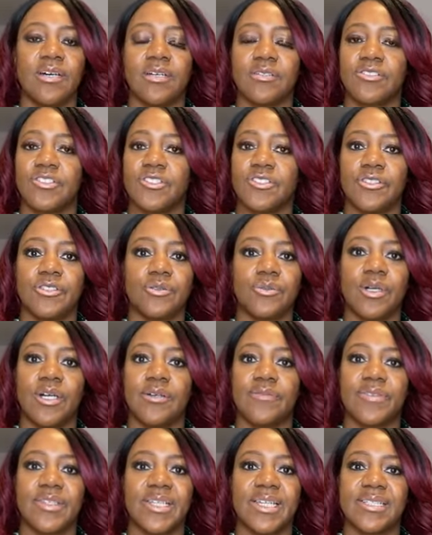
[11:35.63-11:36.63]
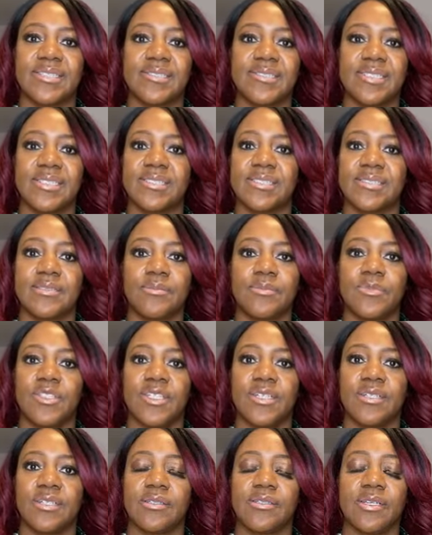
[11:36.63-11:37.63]
to you over the last six, to
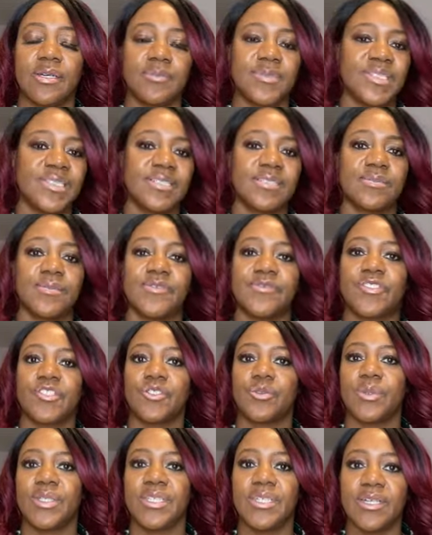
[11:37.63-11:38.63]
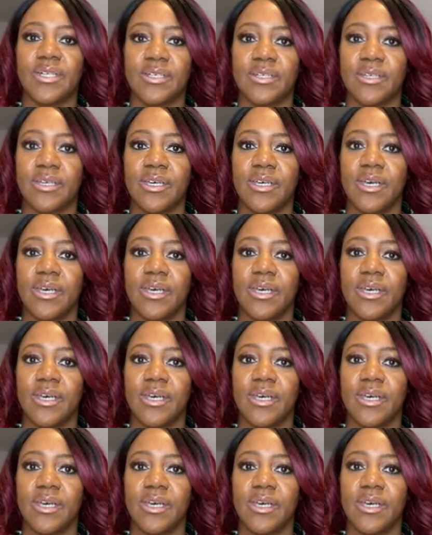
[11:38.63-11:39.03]
year, um, six months to a year.